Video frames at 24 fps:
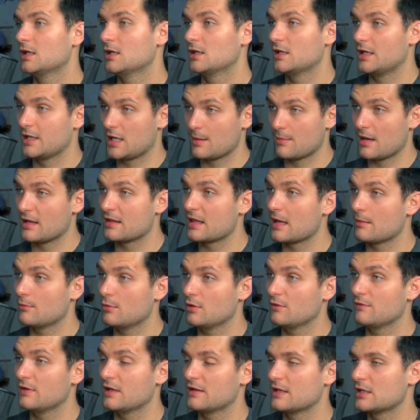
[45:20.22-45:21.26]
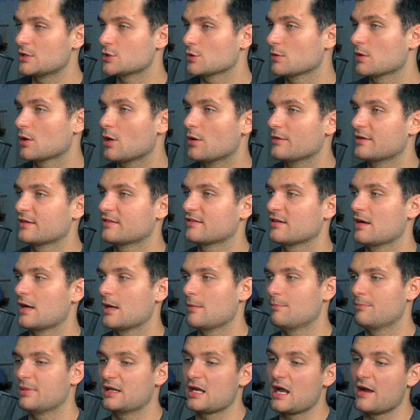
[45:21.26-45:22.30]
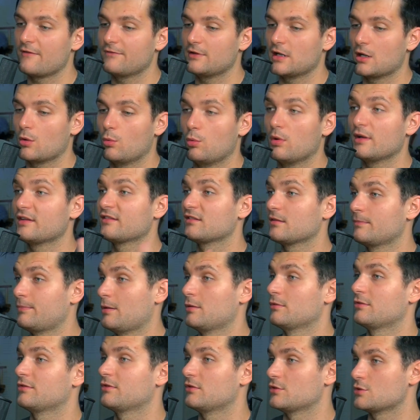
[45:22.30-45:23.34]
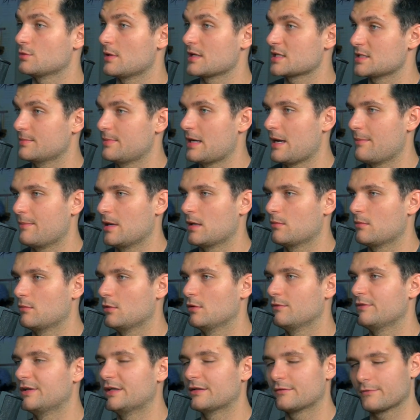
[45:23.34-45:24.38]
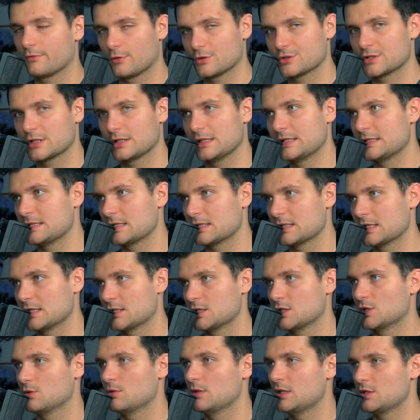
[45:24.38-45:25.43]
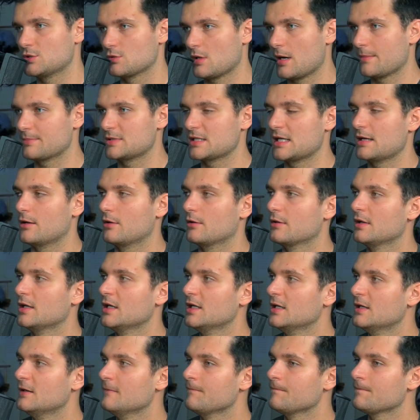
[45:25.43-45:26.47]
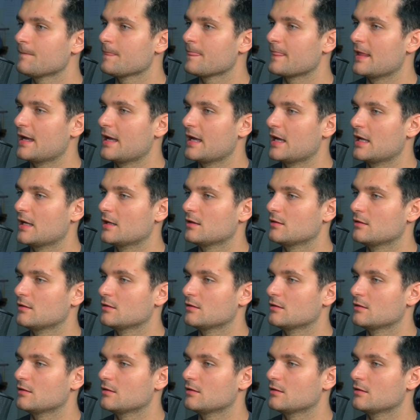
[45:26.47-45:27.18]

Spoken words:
And they made that movie. And then during all this time, Ben Affleck was supposed to direct a Batman movie. Unfortunately, didn't get to. He dropped out. And